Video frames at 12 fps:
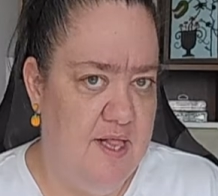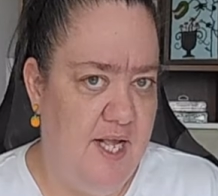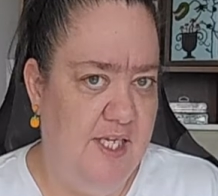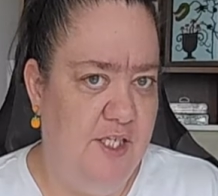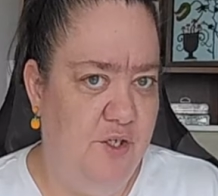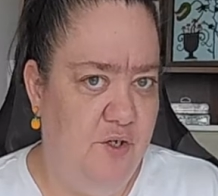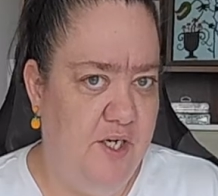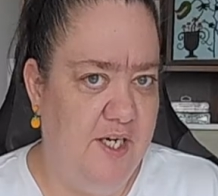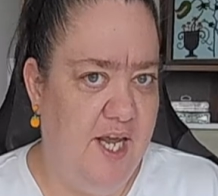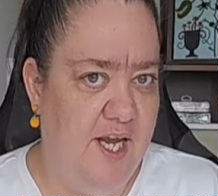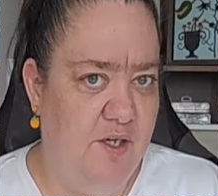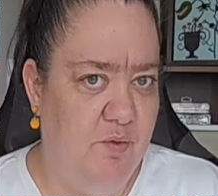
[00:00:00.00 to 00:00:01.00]
Historic
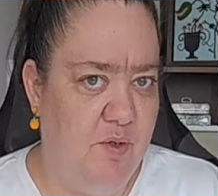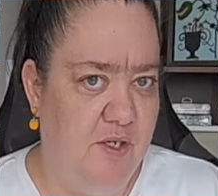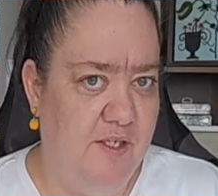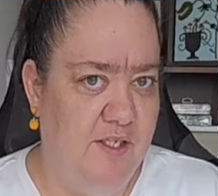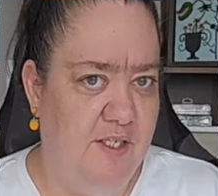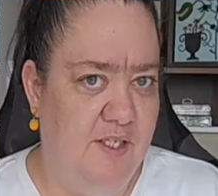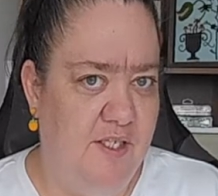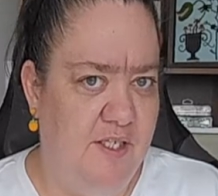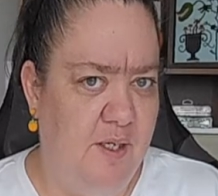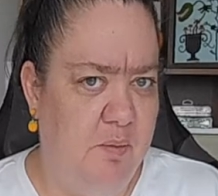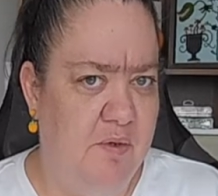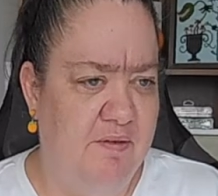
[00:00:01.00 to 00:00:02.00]
Handworks,
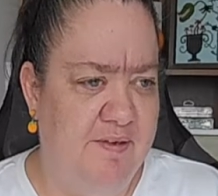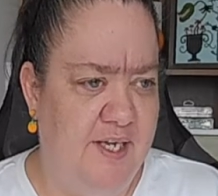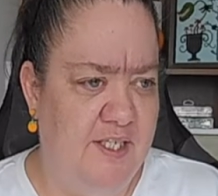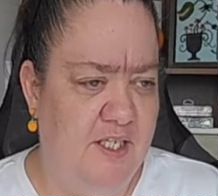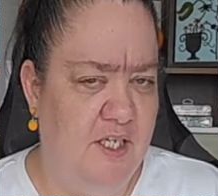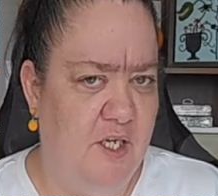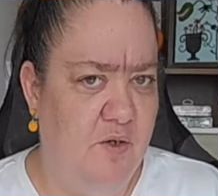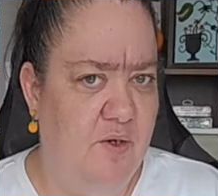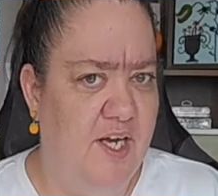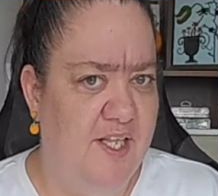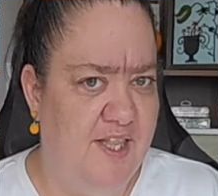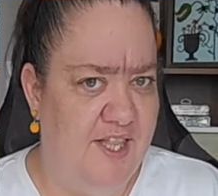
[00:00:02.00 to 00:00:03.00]
Deborah Fassino,
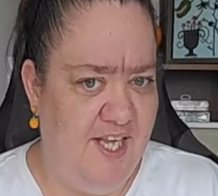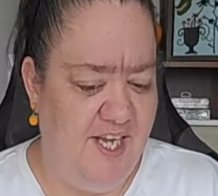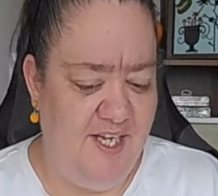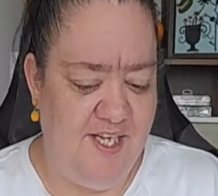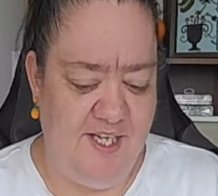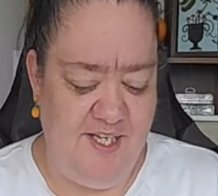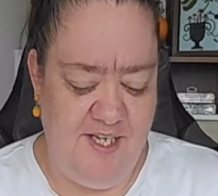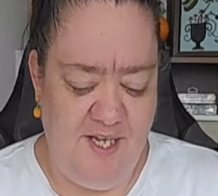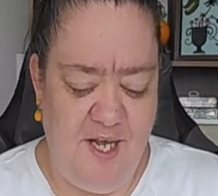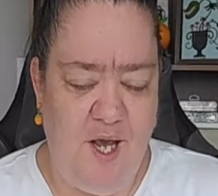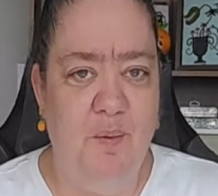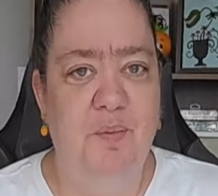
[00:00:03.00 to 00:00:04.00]
I think.
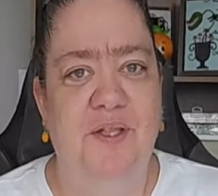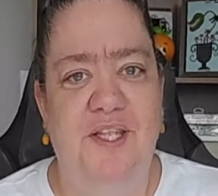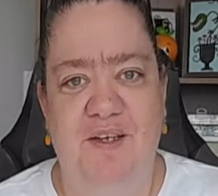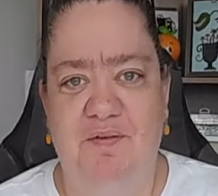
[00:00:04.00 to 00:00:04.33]
I'll put the